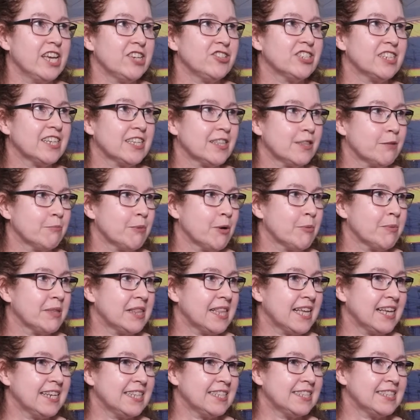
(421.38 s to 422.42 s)
at the moment
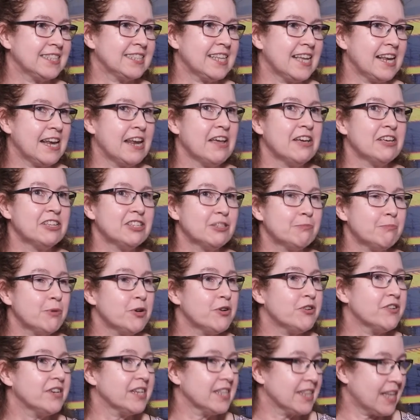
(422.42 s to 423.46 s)
that is then
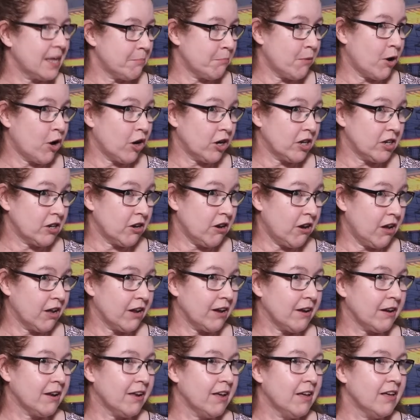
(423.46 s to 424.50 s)
spurring that market on.
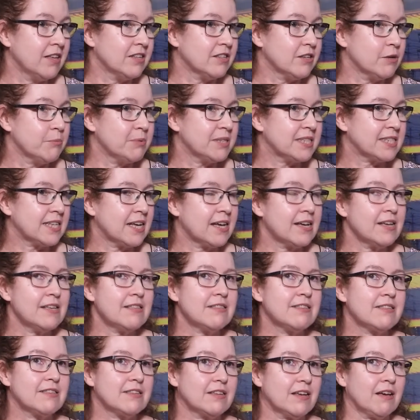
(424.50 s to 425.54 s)
So
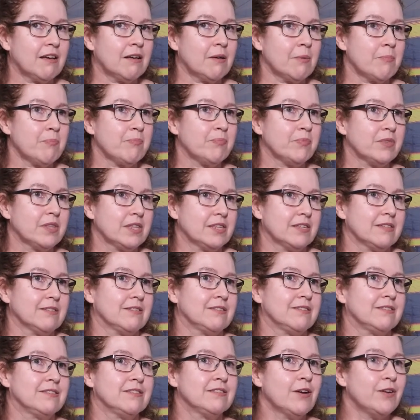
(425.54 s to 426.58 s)
besides
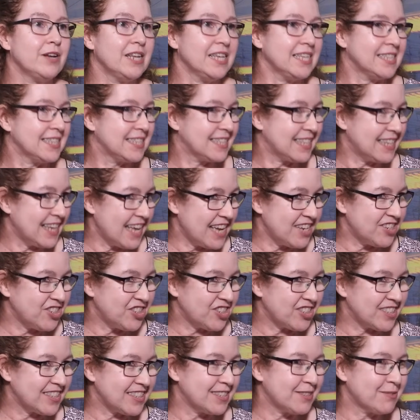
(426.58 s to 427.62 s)
solar
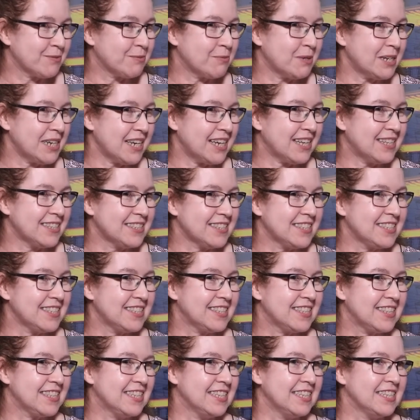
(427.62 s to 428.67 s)
installations, what else is
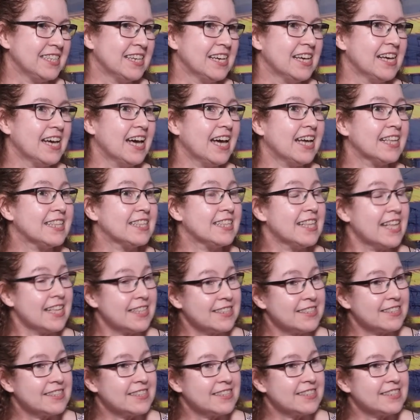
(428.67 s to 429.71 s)
the
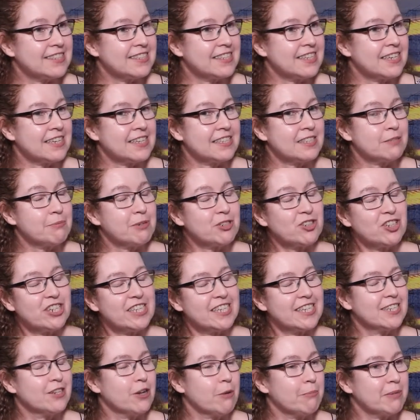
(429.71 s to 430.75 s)
Atlantis Special
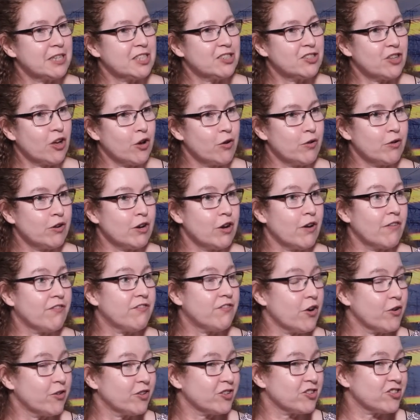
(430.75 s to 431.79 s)
Economic Zone
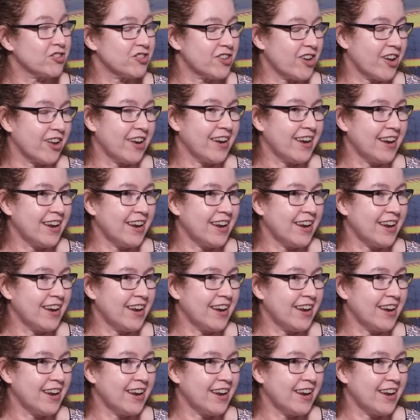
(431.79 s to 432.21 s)
focused on?